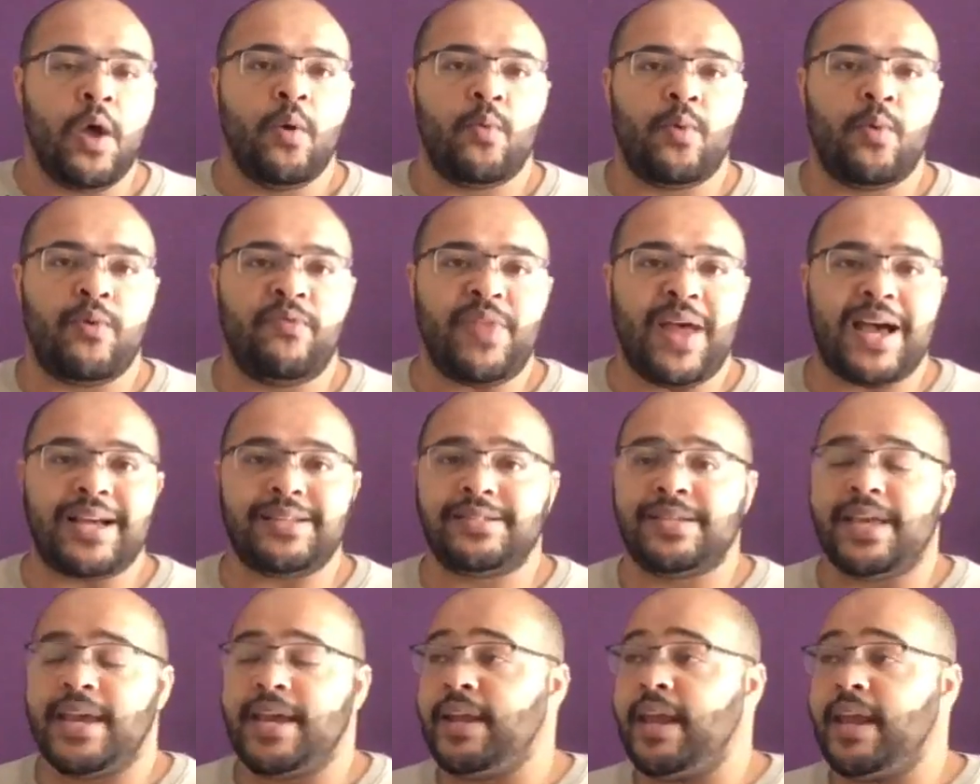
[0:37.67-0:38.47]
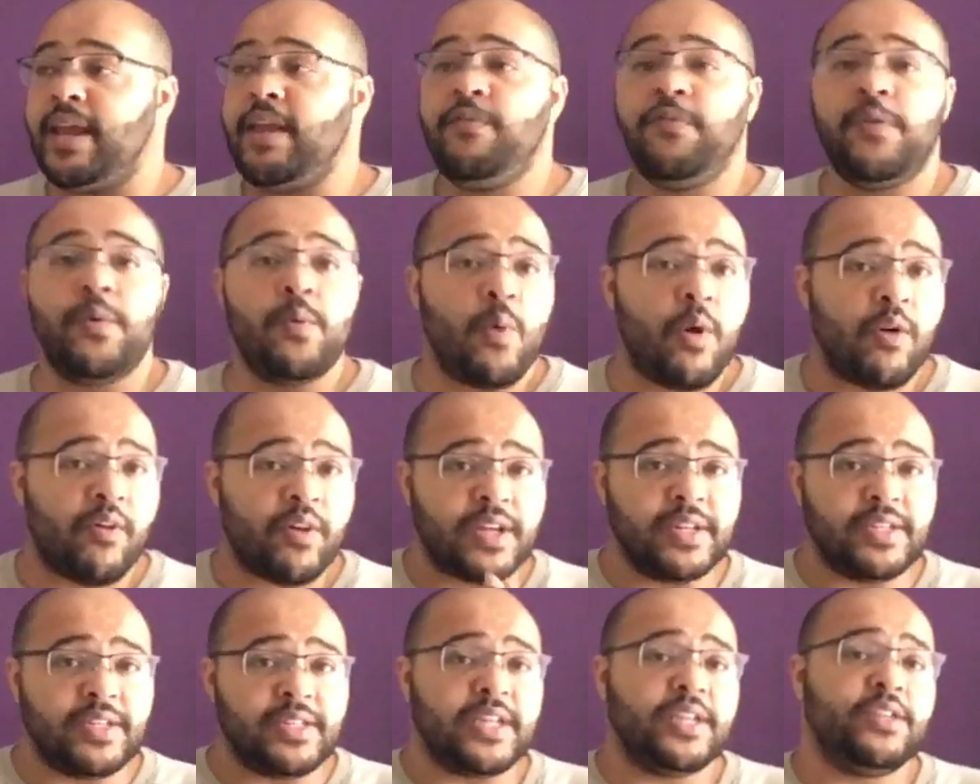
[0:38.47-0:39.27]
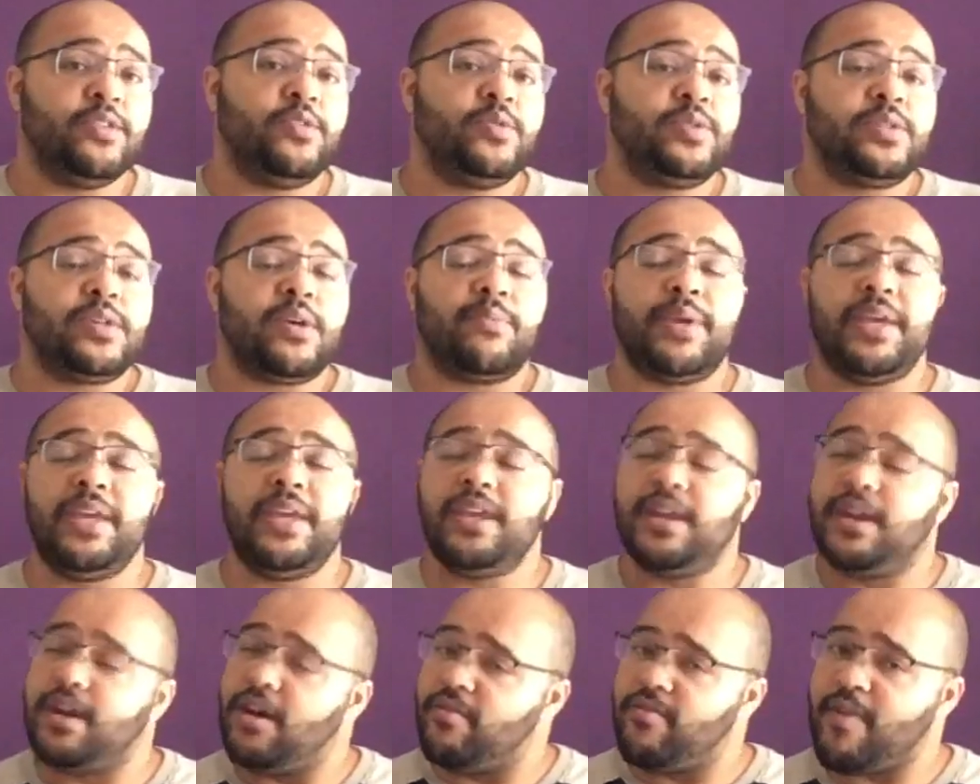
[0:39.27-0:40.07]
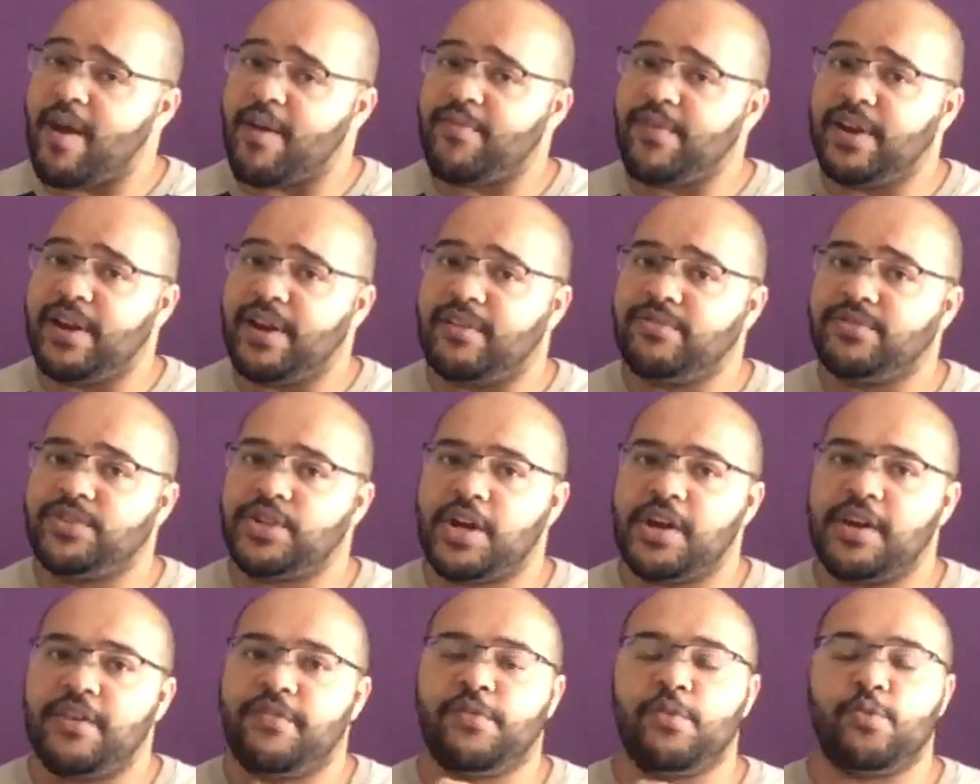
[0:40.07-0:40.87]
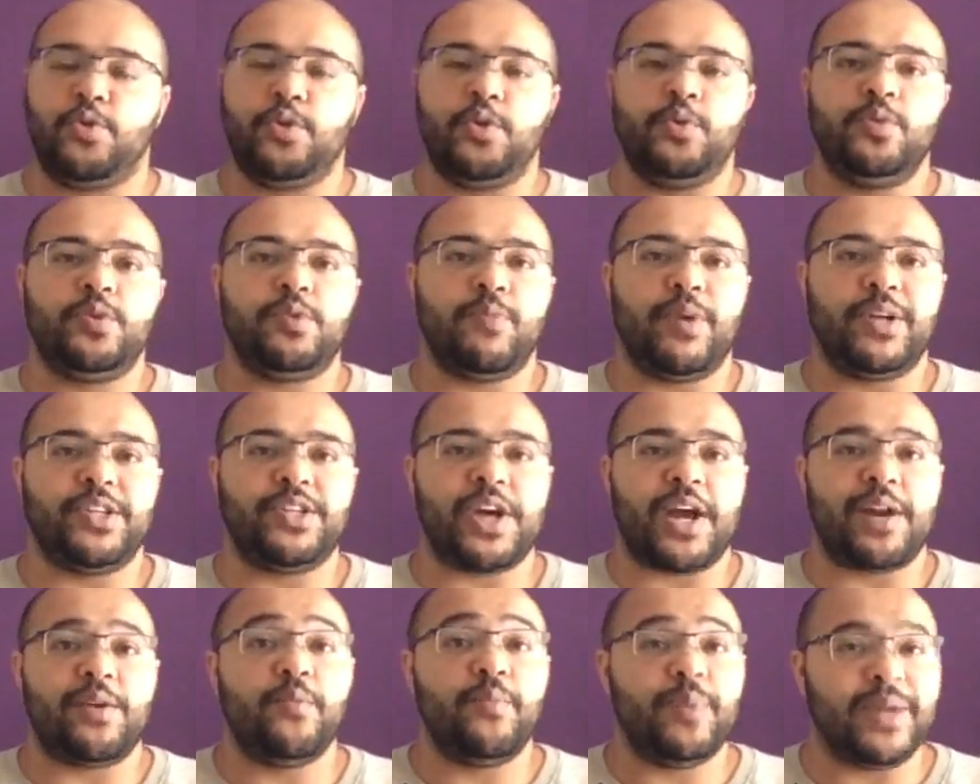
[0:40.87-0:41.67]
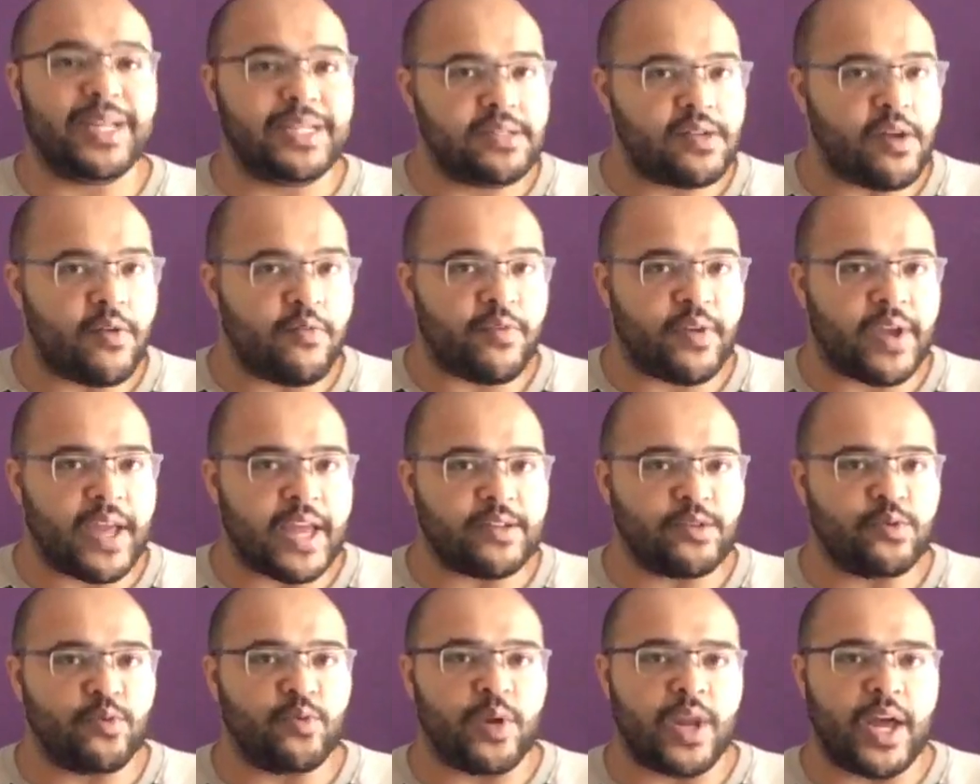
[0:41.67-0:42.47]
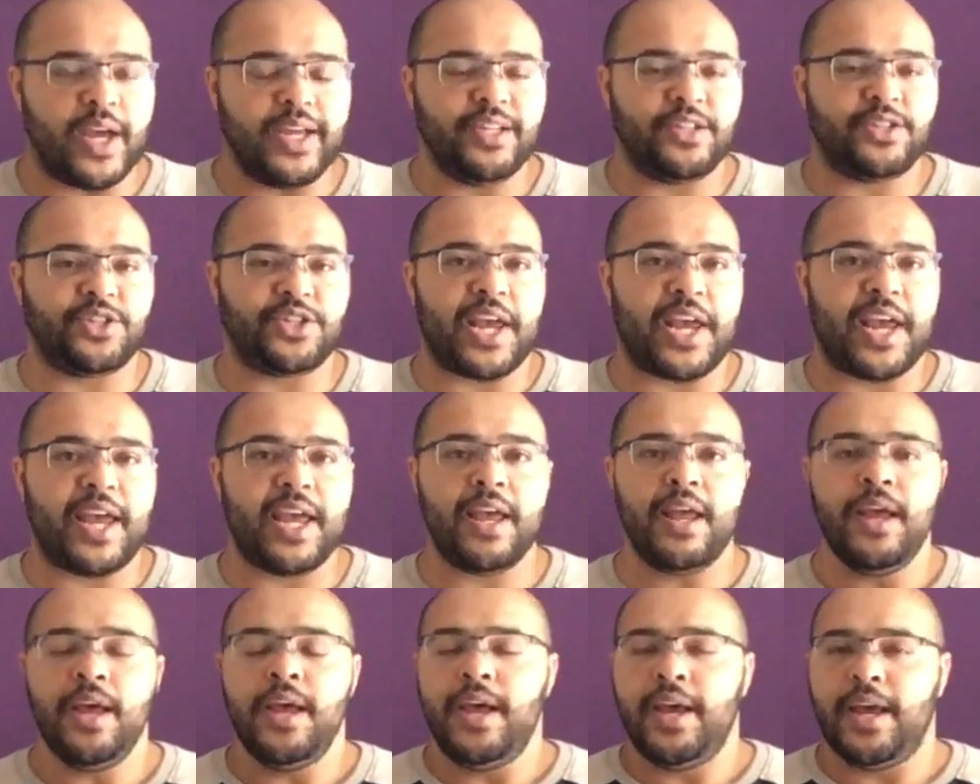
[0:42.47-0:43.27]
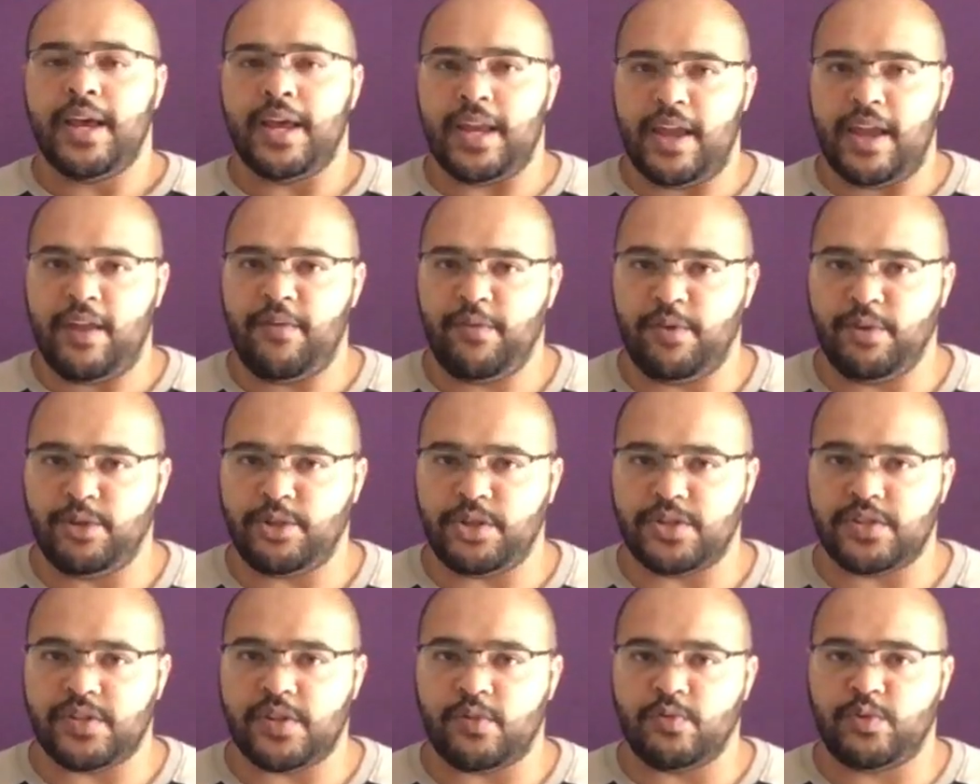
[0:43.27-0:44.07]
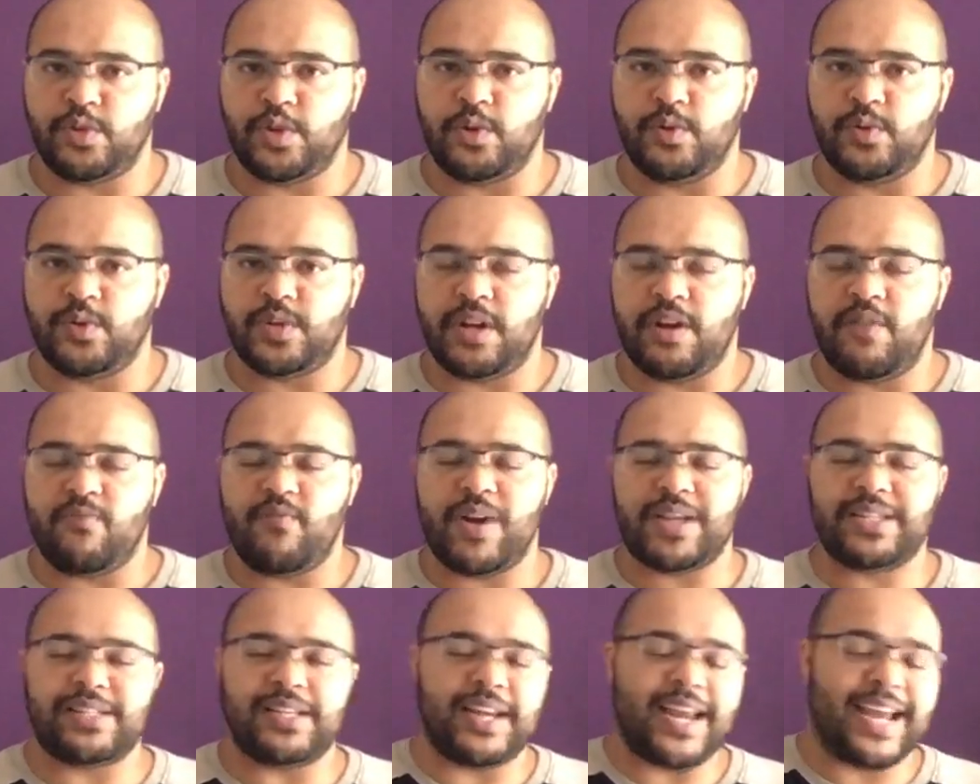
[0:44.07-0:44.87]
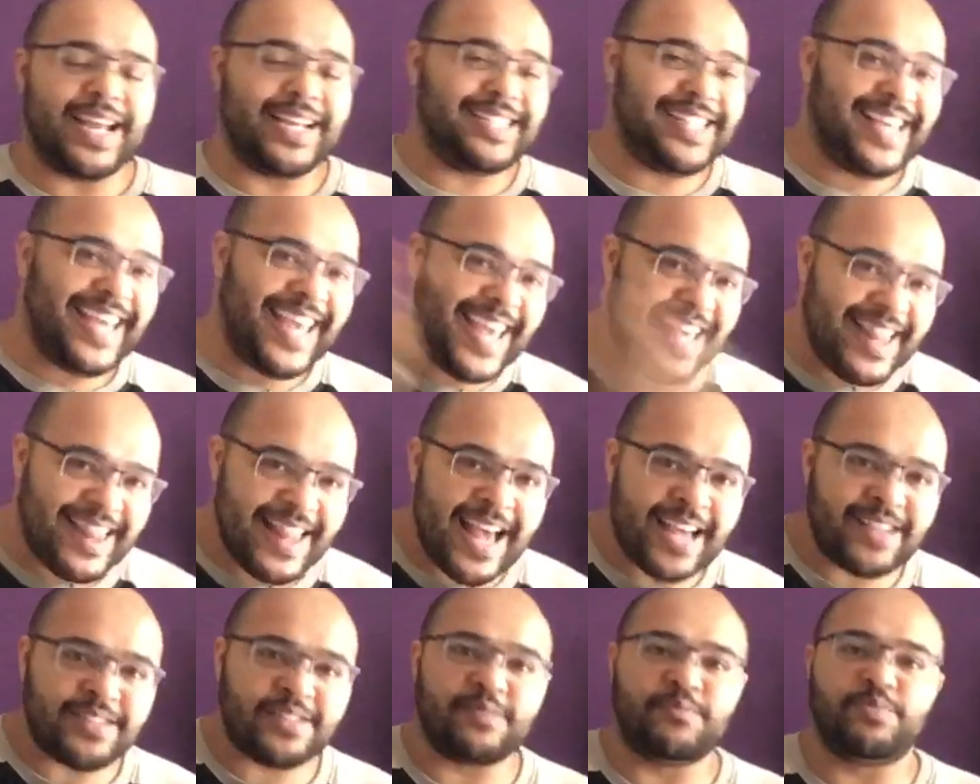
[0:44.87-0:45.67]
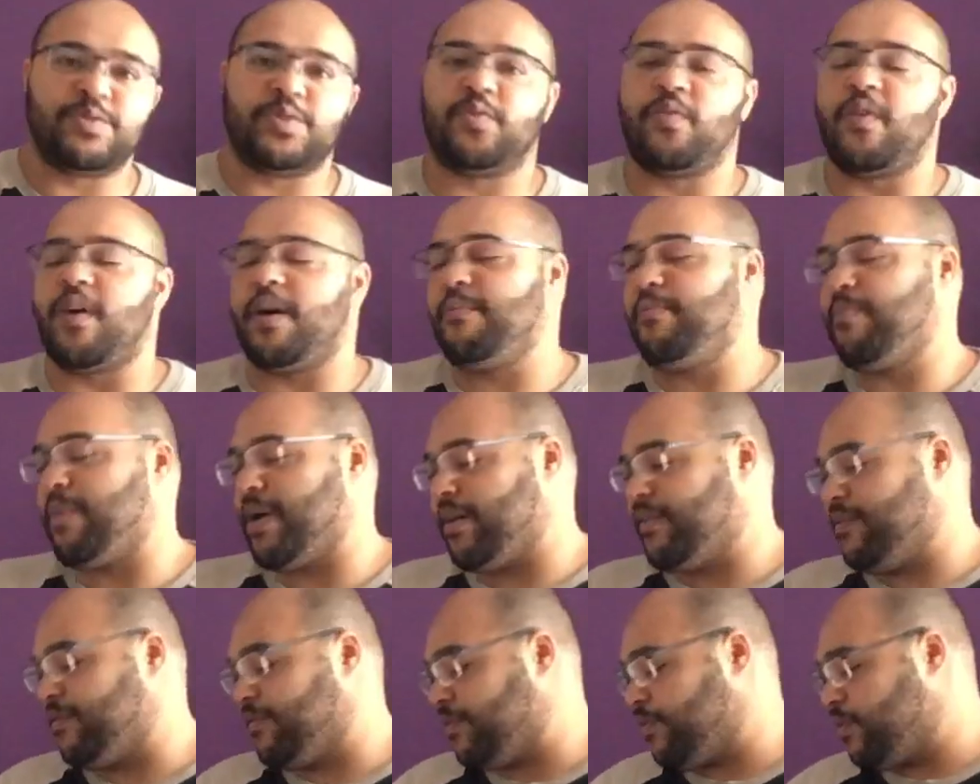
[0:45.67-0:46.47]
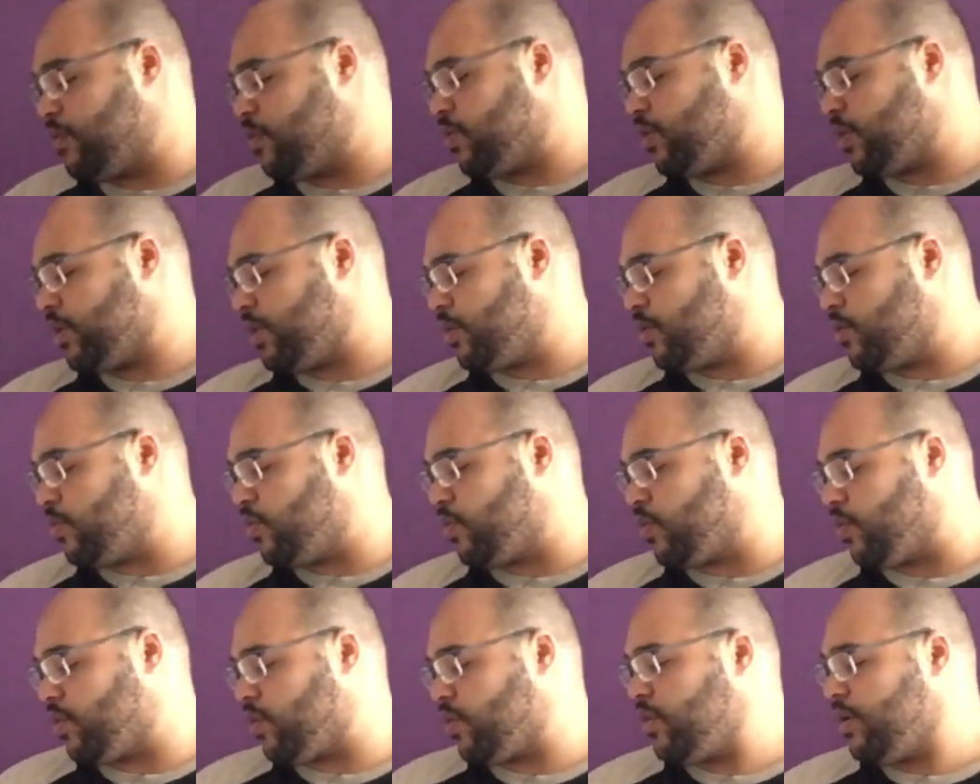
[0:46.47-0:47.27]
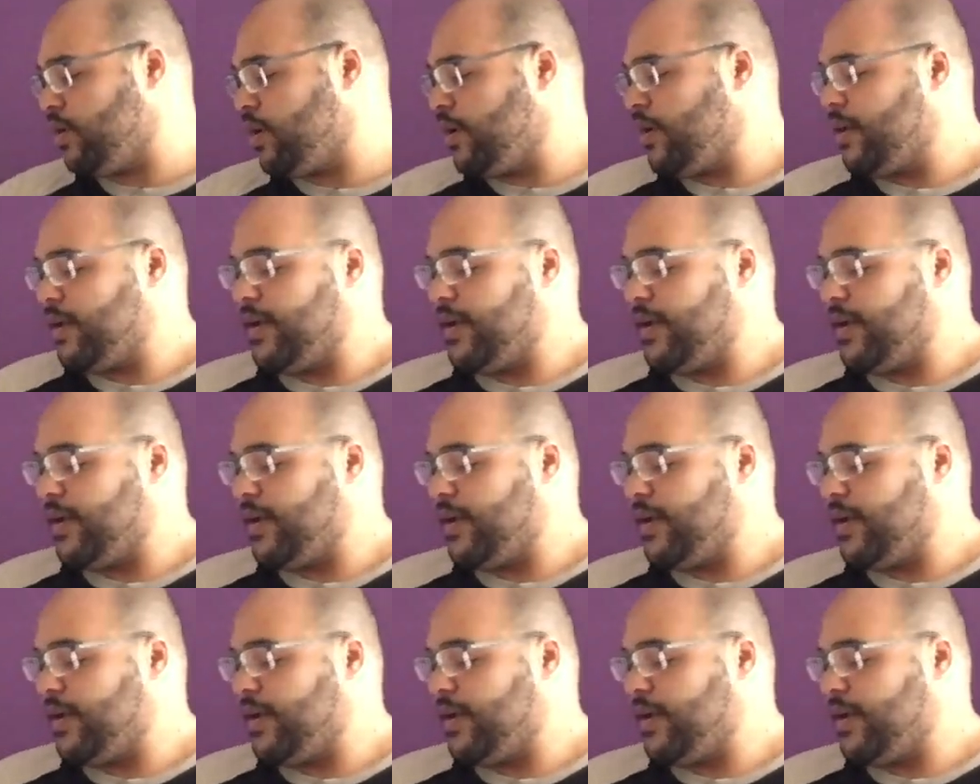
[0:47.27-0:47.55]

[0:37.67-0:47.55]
With that said, if you are a continued subby, you know Rafi loves you. If you're new to my channel, please don't forget to like, share, and if you should so choose and it resonates, hit that subscribe button for your...